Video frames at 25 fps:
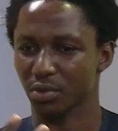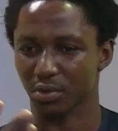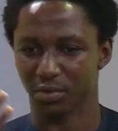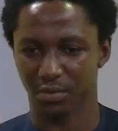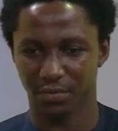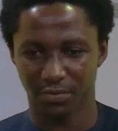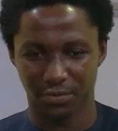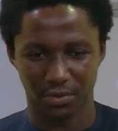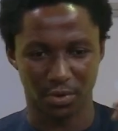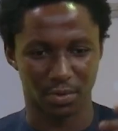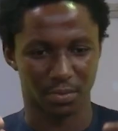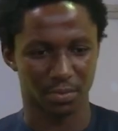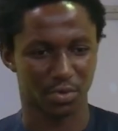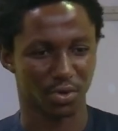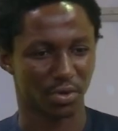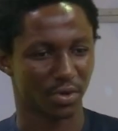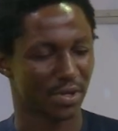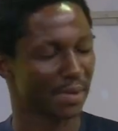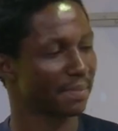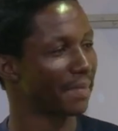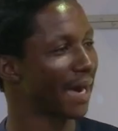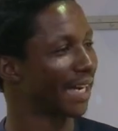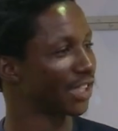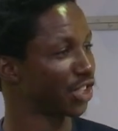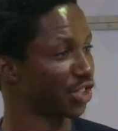from your
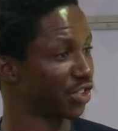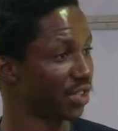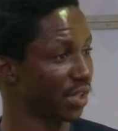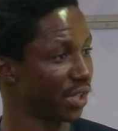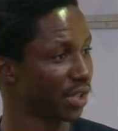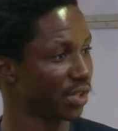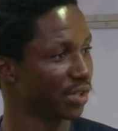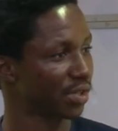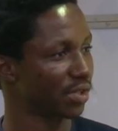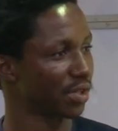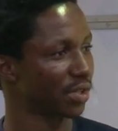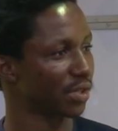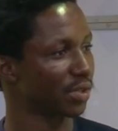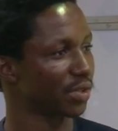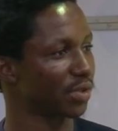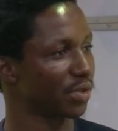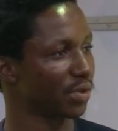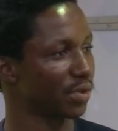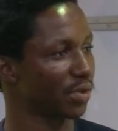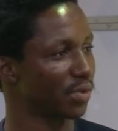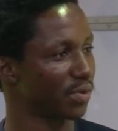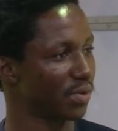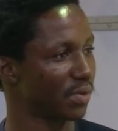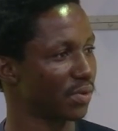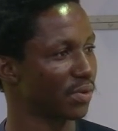imagination, you
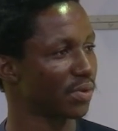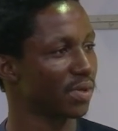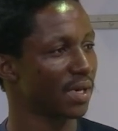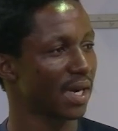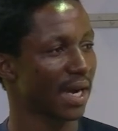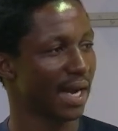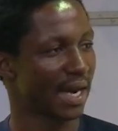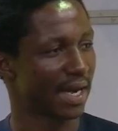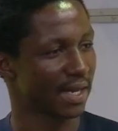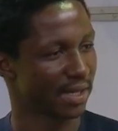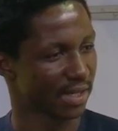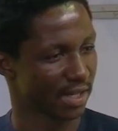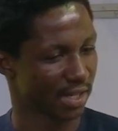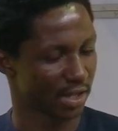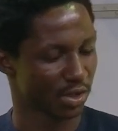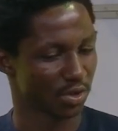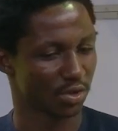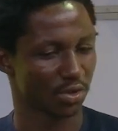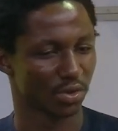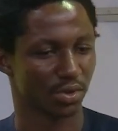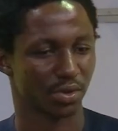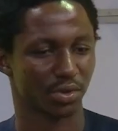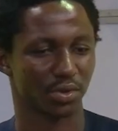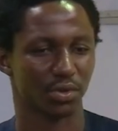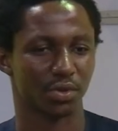know, and then
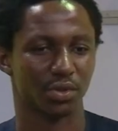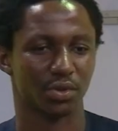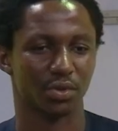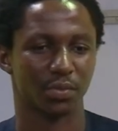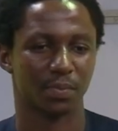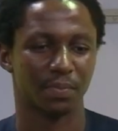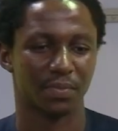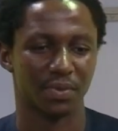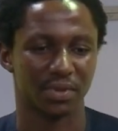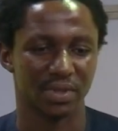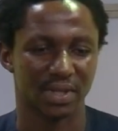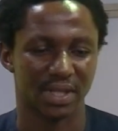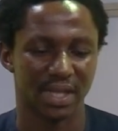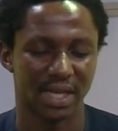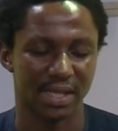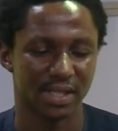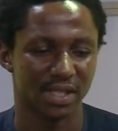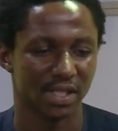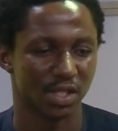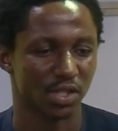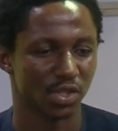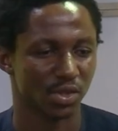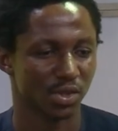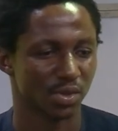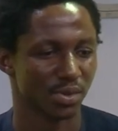you put that
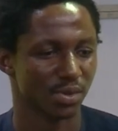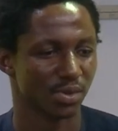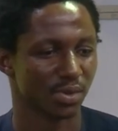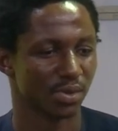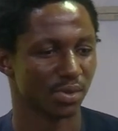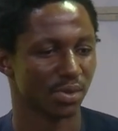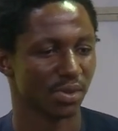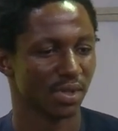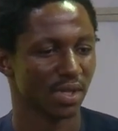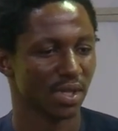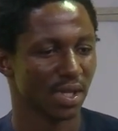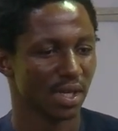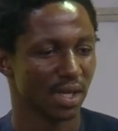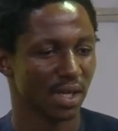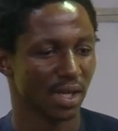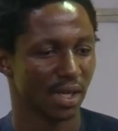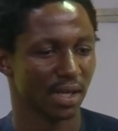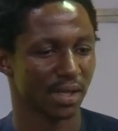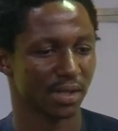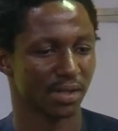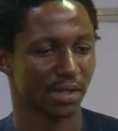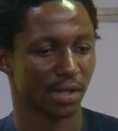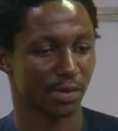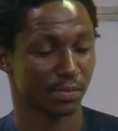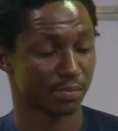into
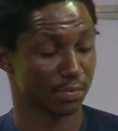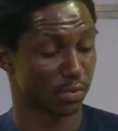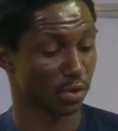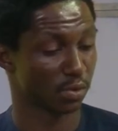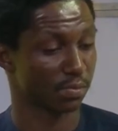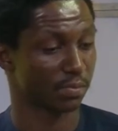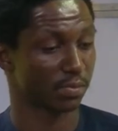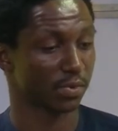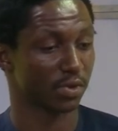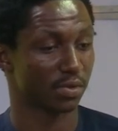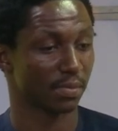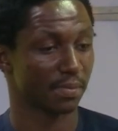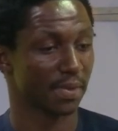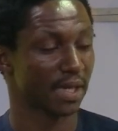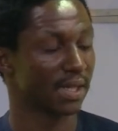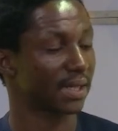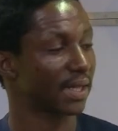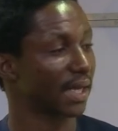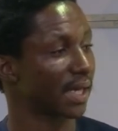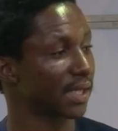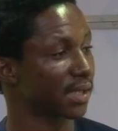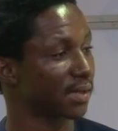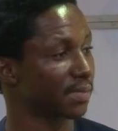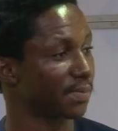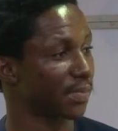to make
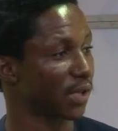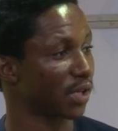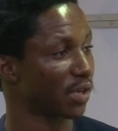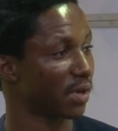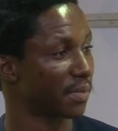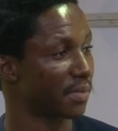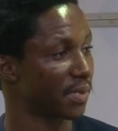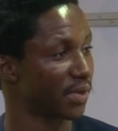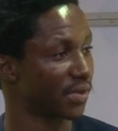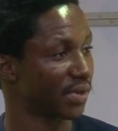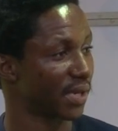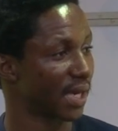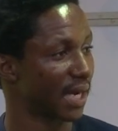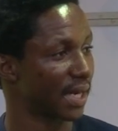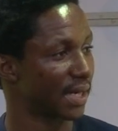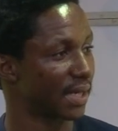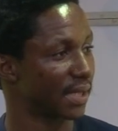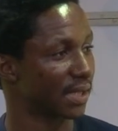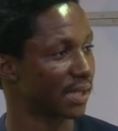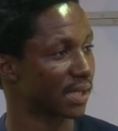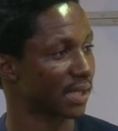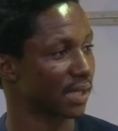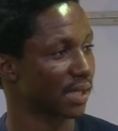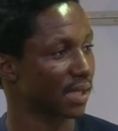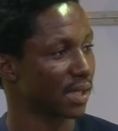that become a
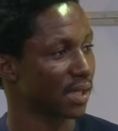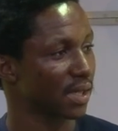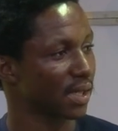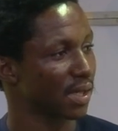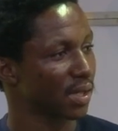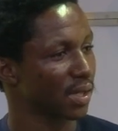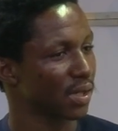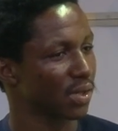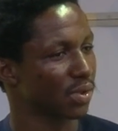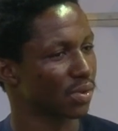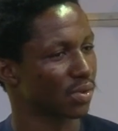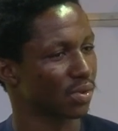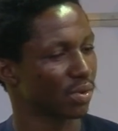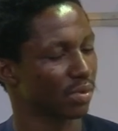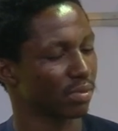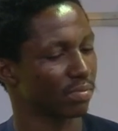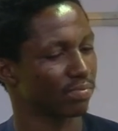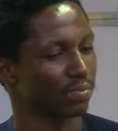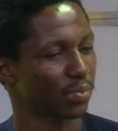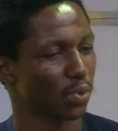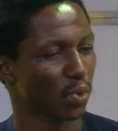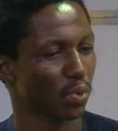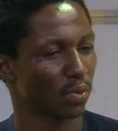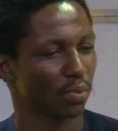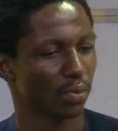reality. So
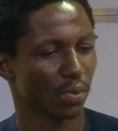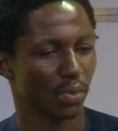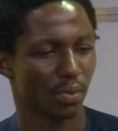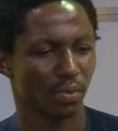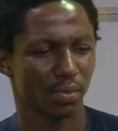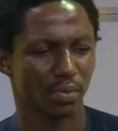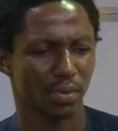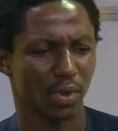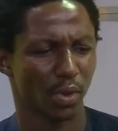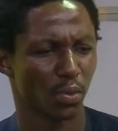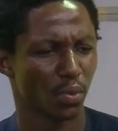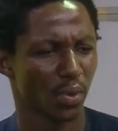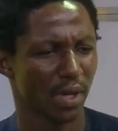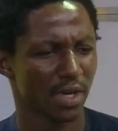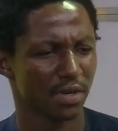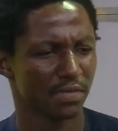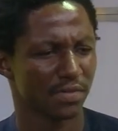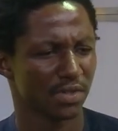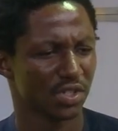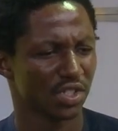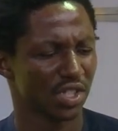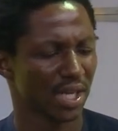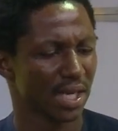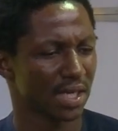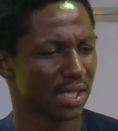one of the
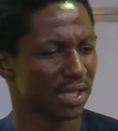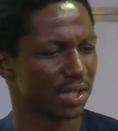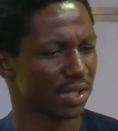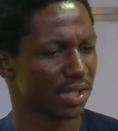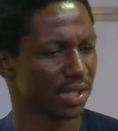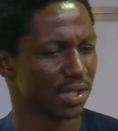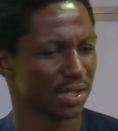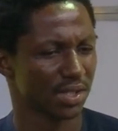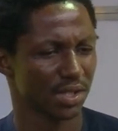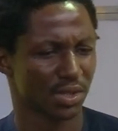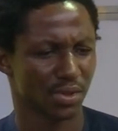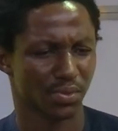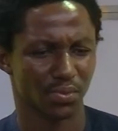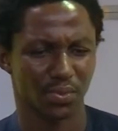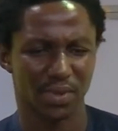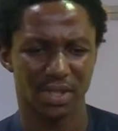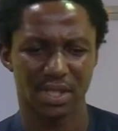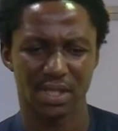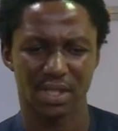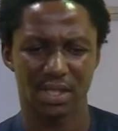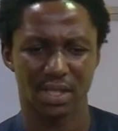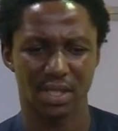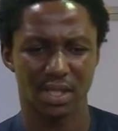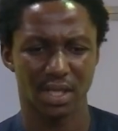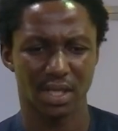challenges is we
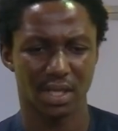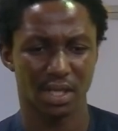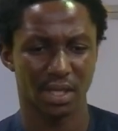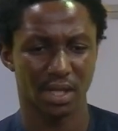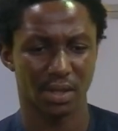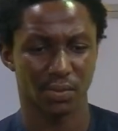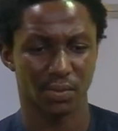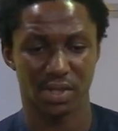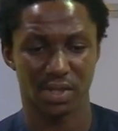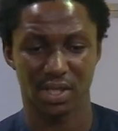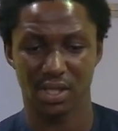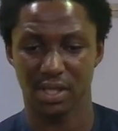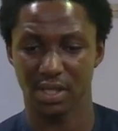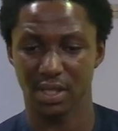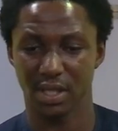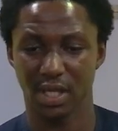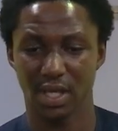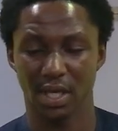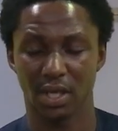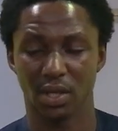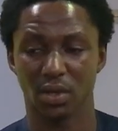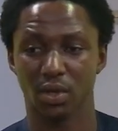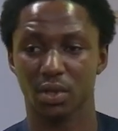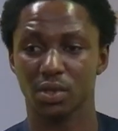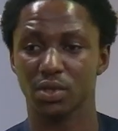see a
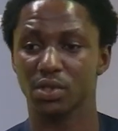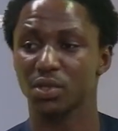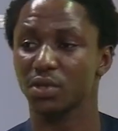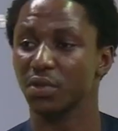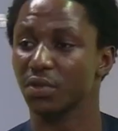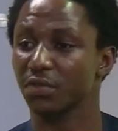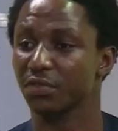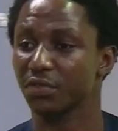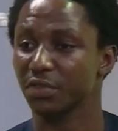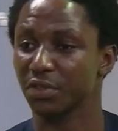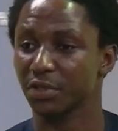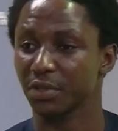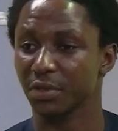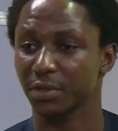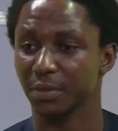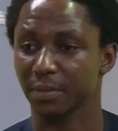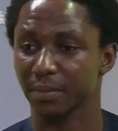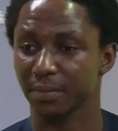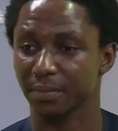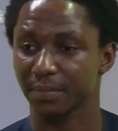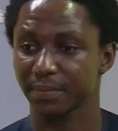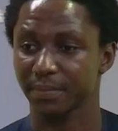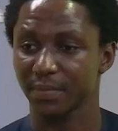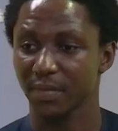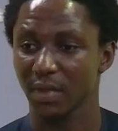lot
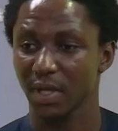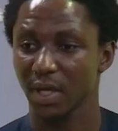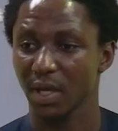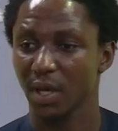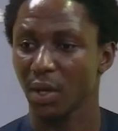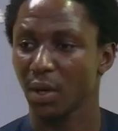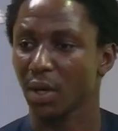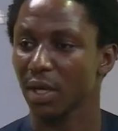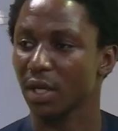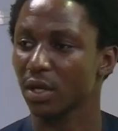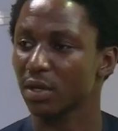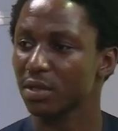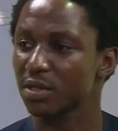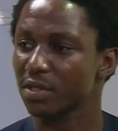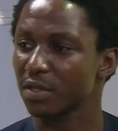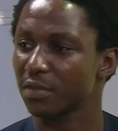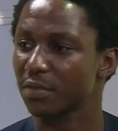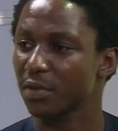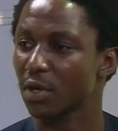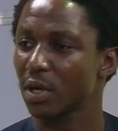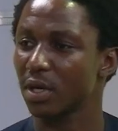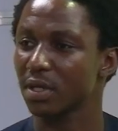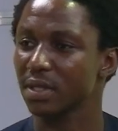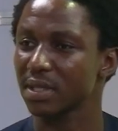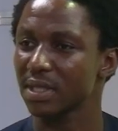of
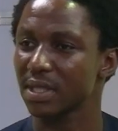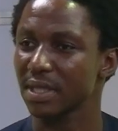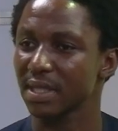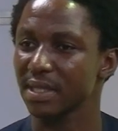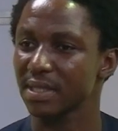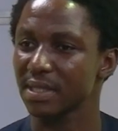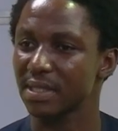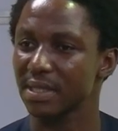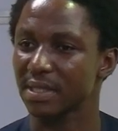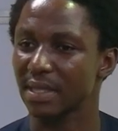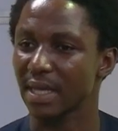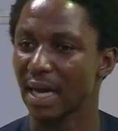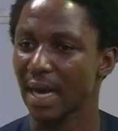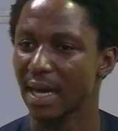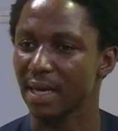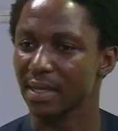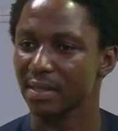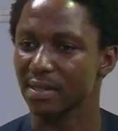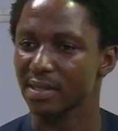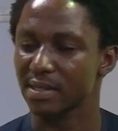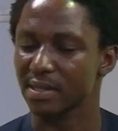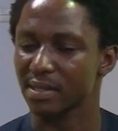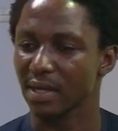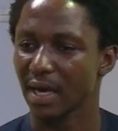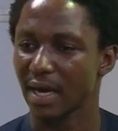content that
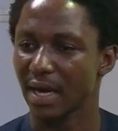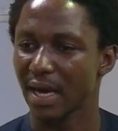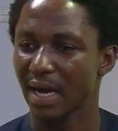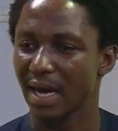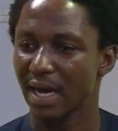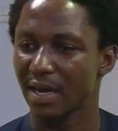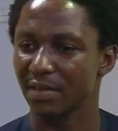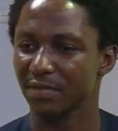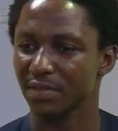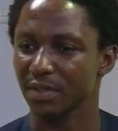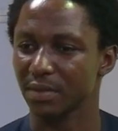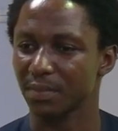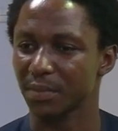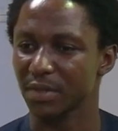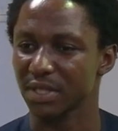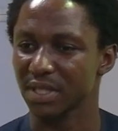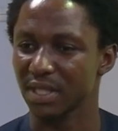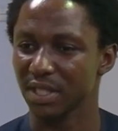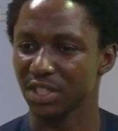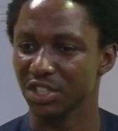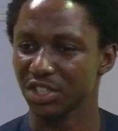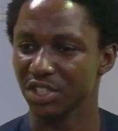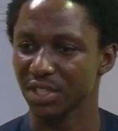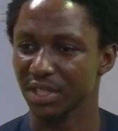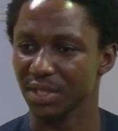have the
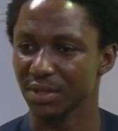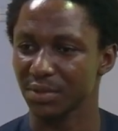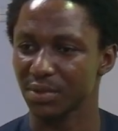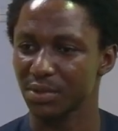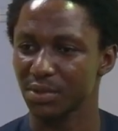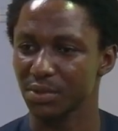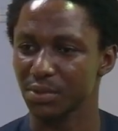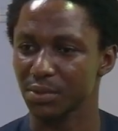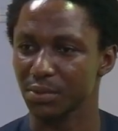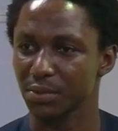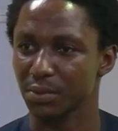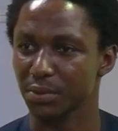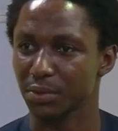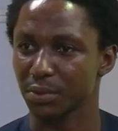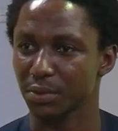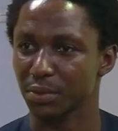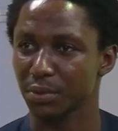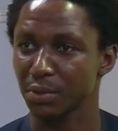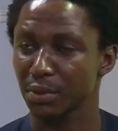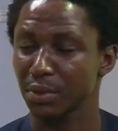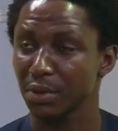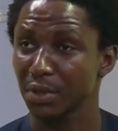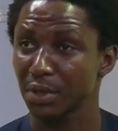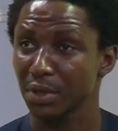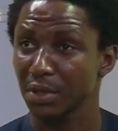potential
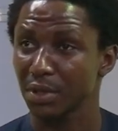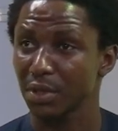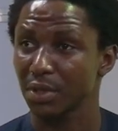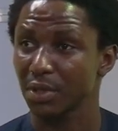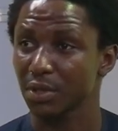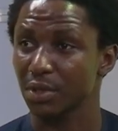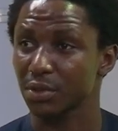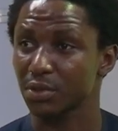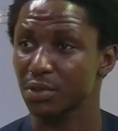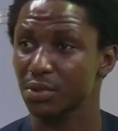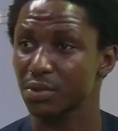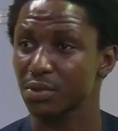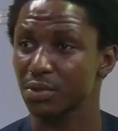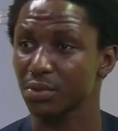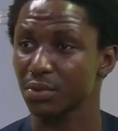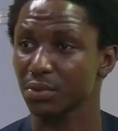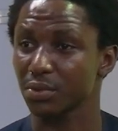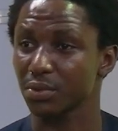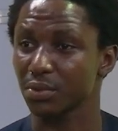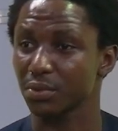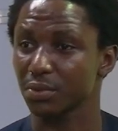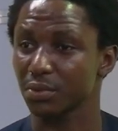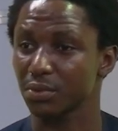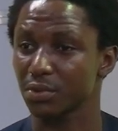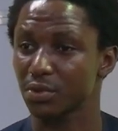
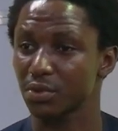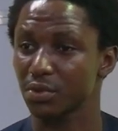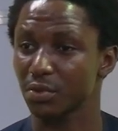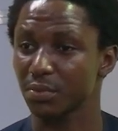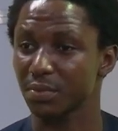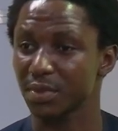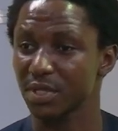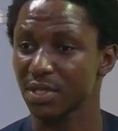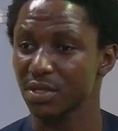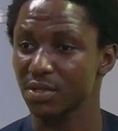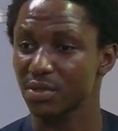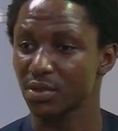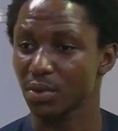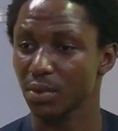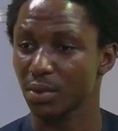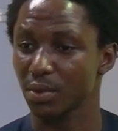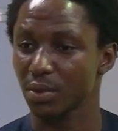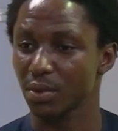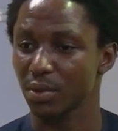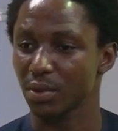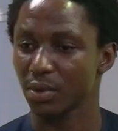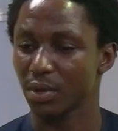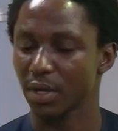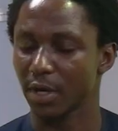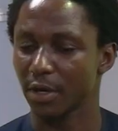to be
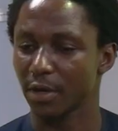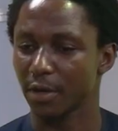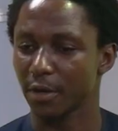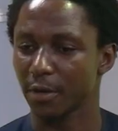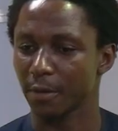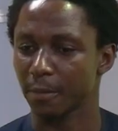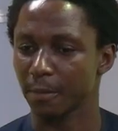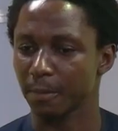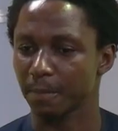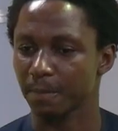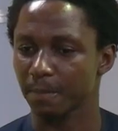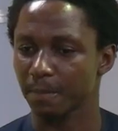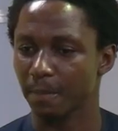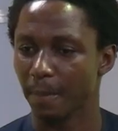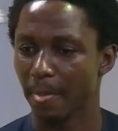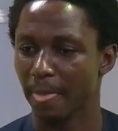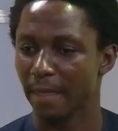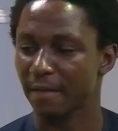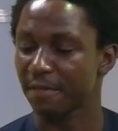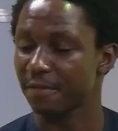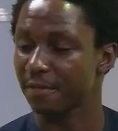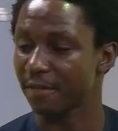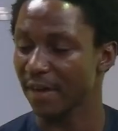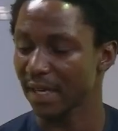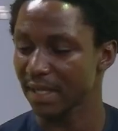so
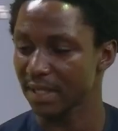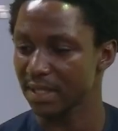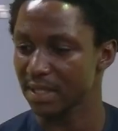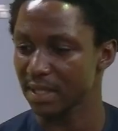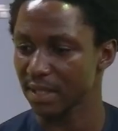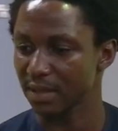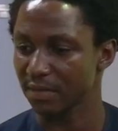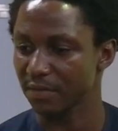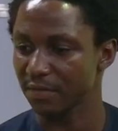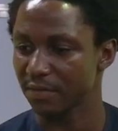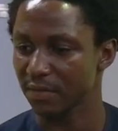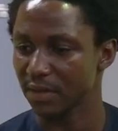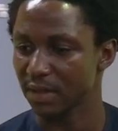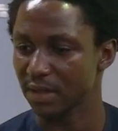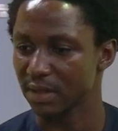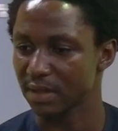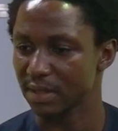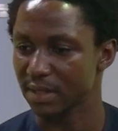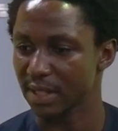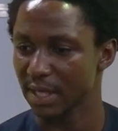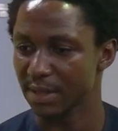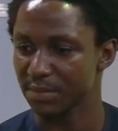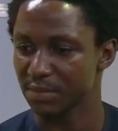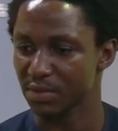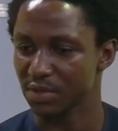effective in
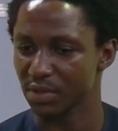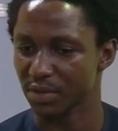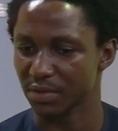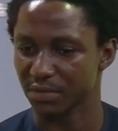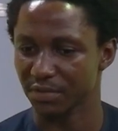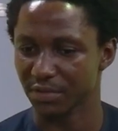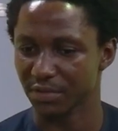terms of